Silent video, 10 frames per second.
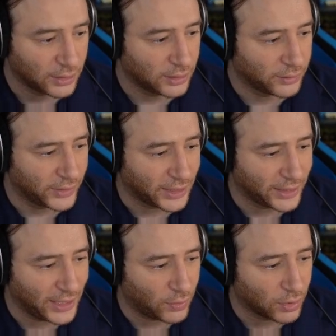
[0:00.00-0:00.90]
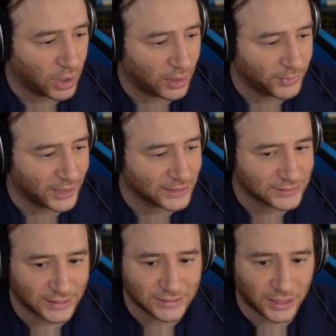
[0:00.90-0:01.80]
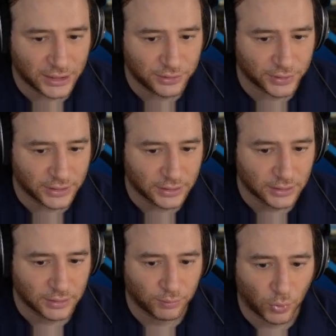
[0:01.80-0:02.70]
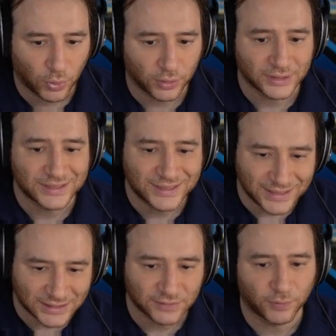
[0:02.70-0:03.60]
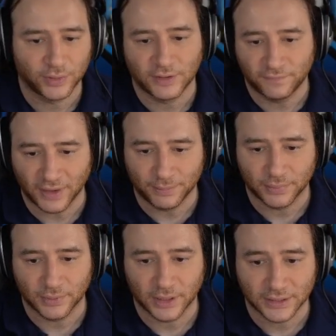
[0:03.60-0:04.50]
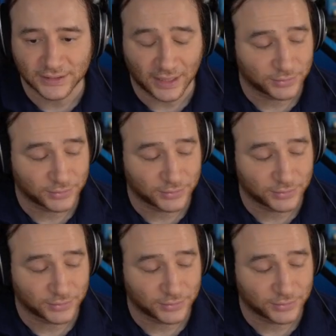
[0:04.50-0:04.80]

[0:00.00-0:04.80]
they can now accommodate six hundred more seats for the Feb exam.